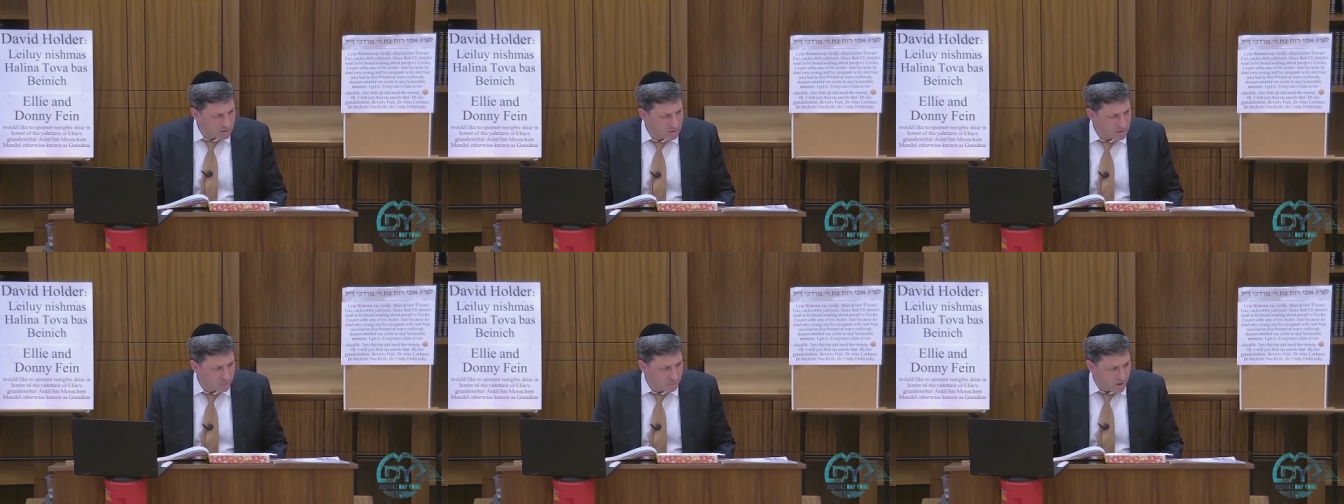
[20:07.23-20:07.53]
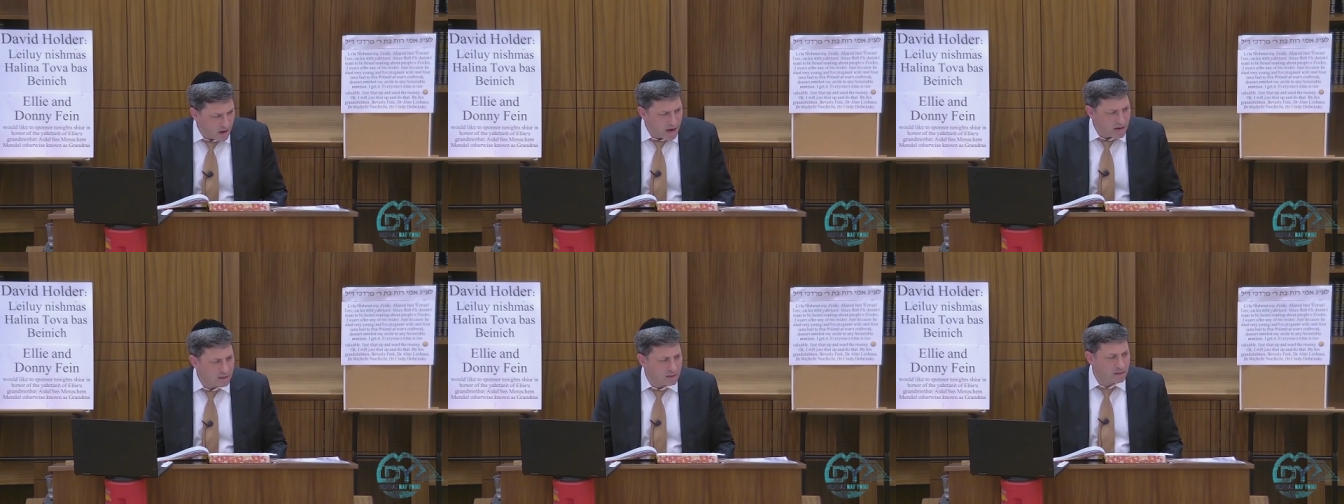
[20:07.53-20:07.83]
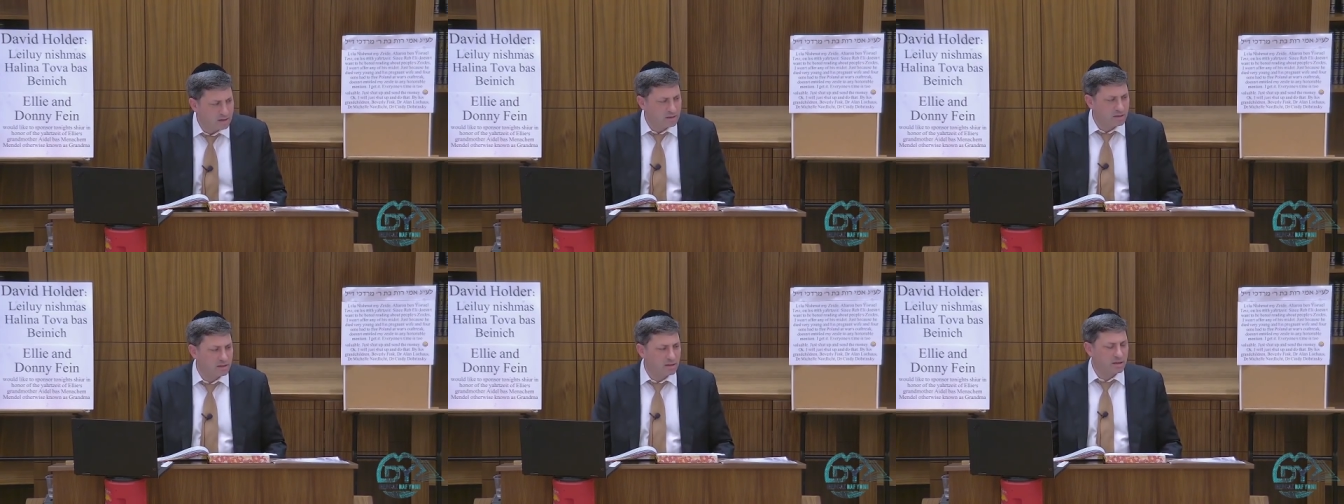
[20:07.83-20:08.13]
He's a
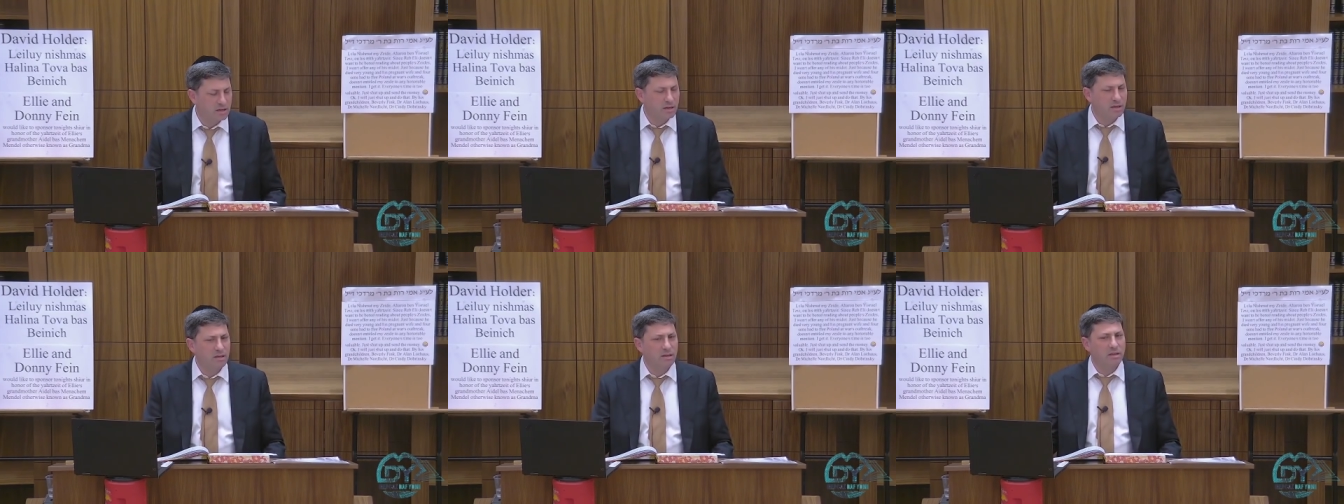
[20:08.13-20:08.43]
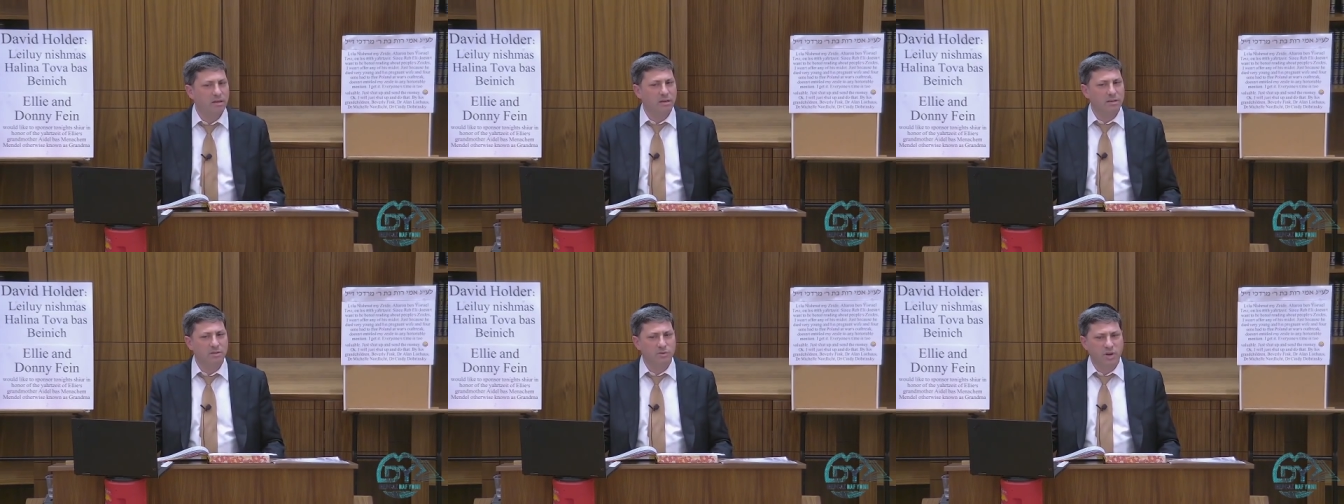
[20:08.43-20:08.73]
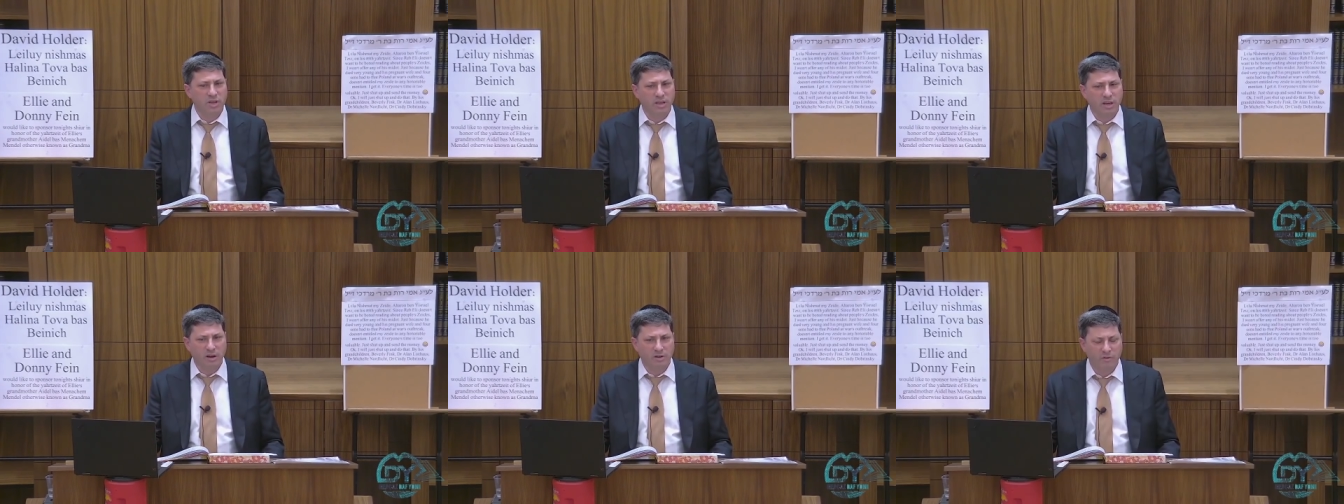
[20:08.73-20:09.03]
pilot in the, in the
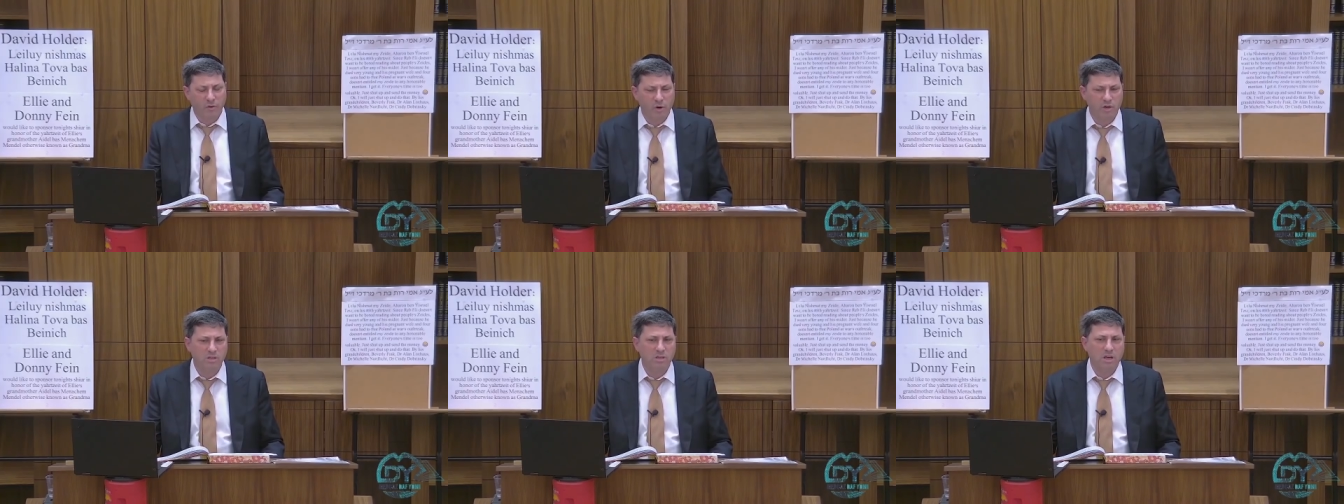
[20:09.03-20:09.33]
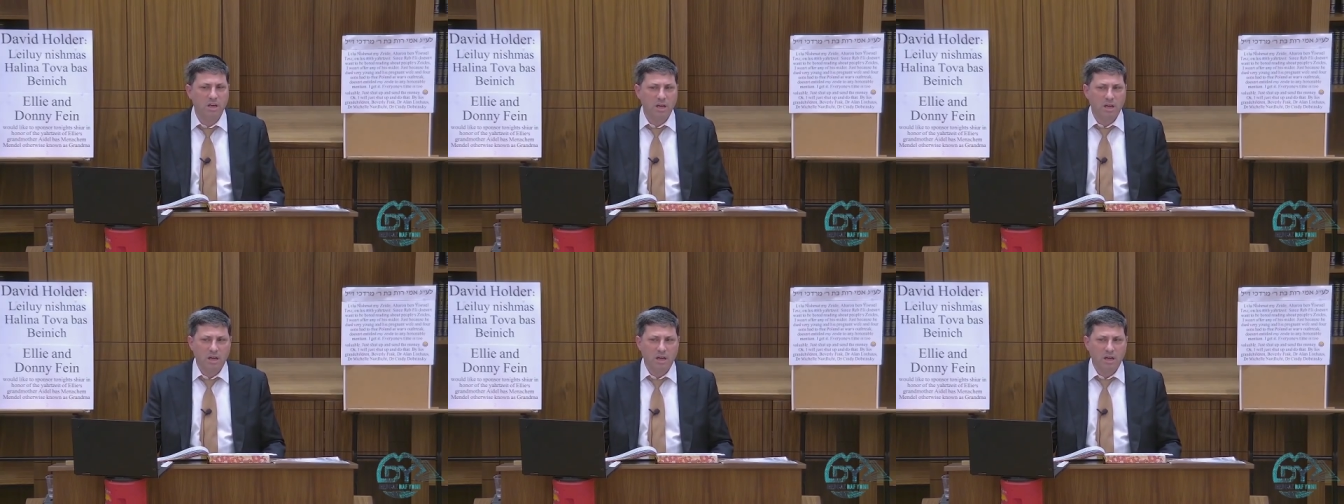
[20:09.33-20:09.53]
Israeli Air Force.